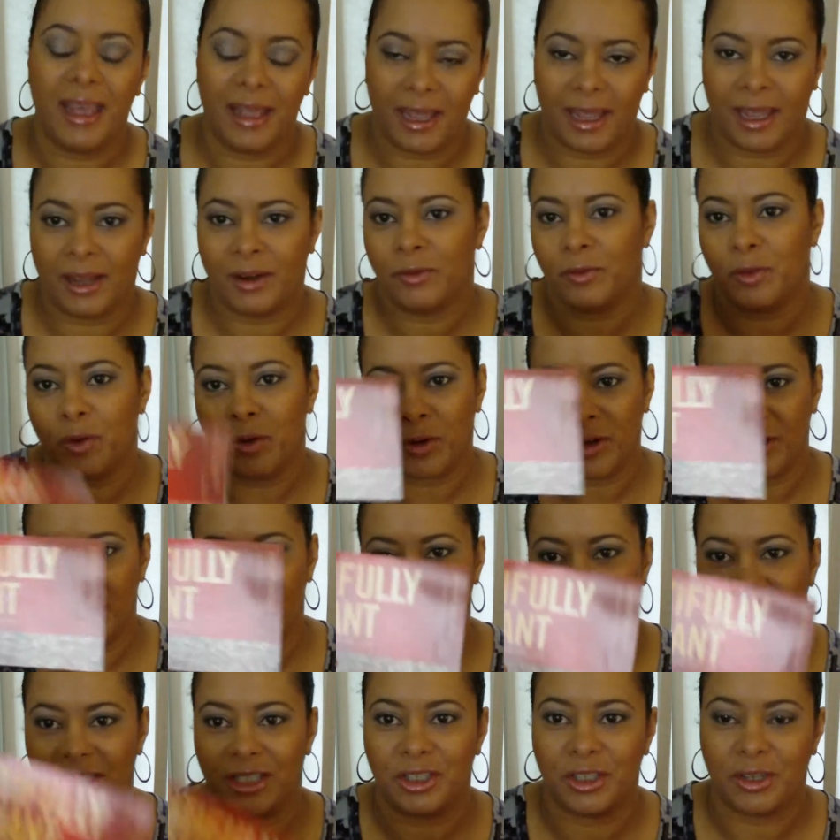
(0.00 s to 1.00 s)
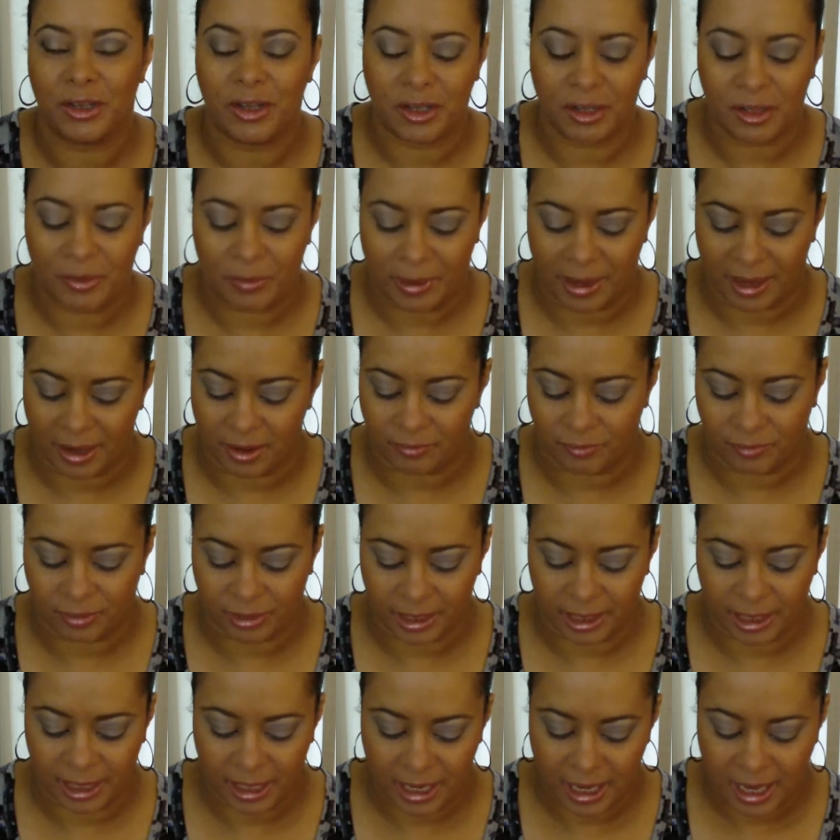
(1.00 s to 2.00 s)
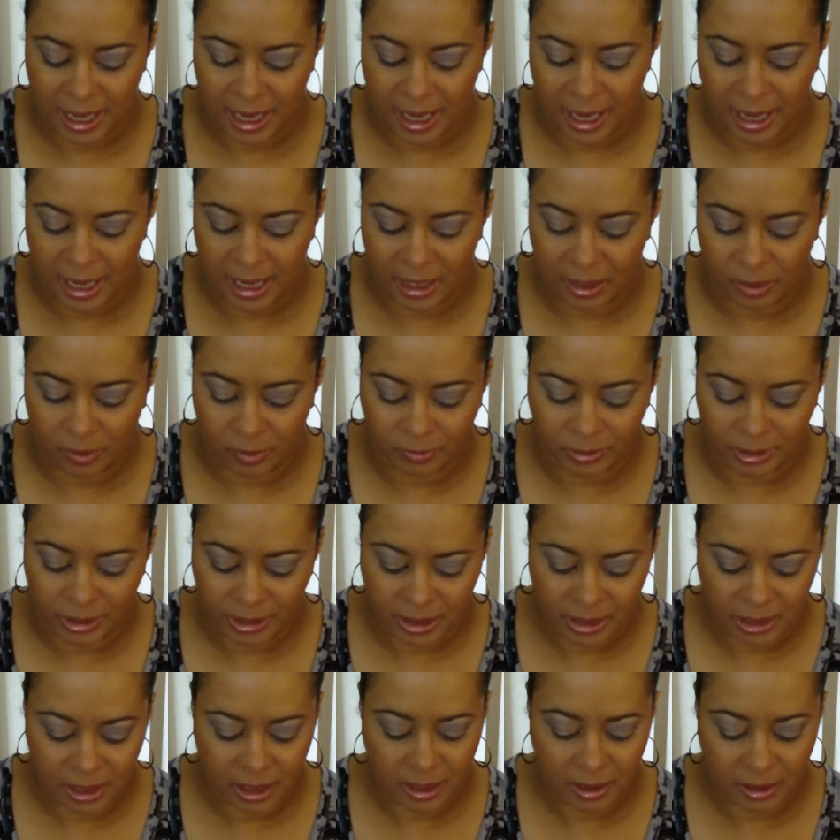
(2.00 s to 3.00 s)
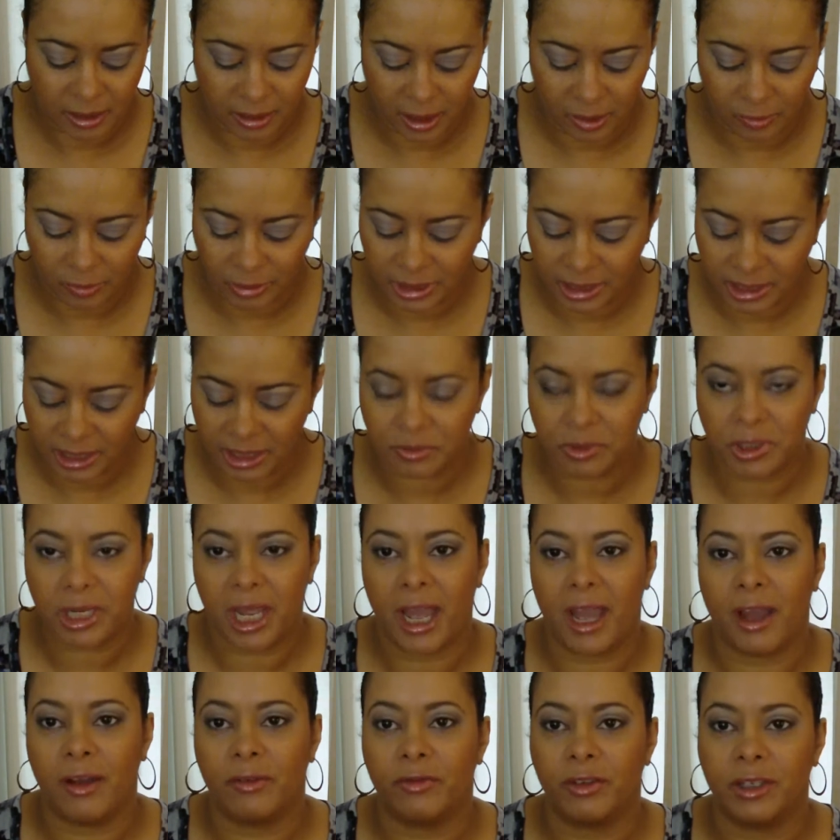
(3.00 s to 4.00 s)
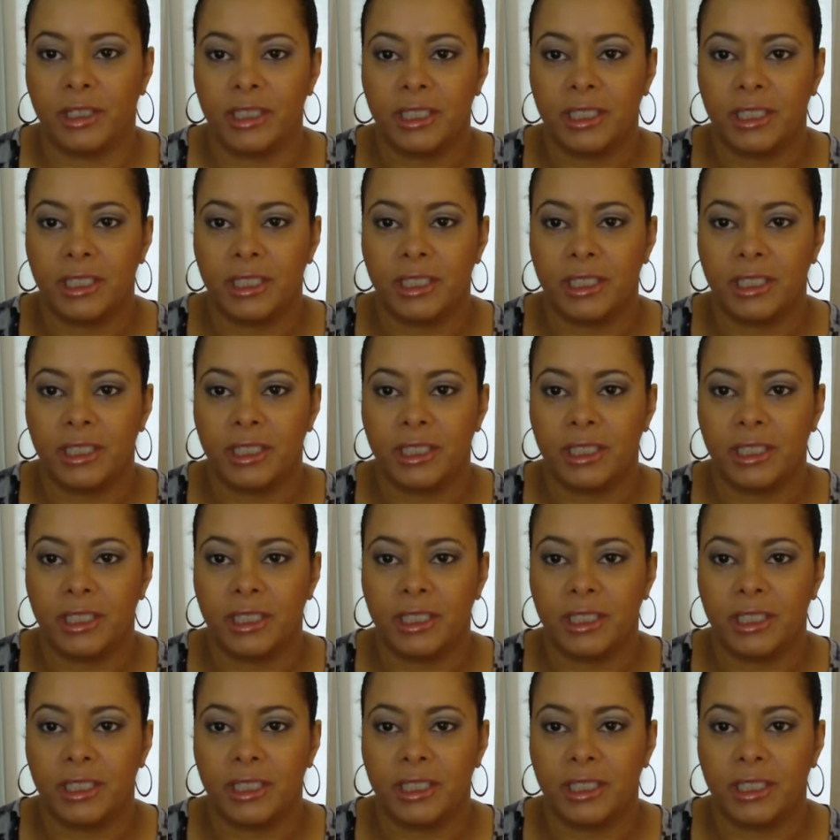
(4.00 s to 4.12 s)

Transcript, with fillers: And of course, I show you the pamphlet. It always, they always seem to have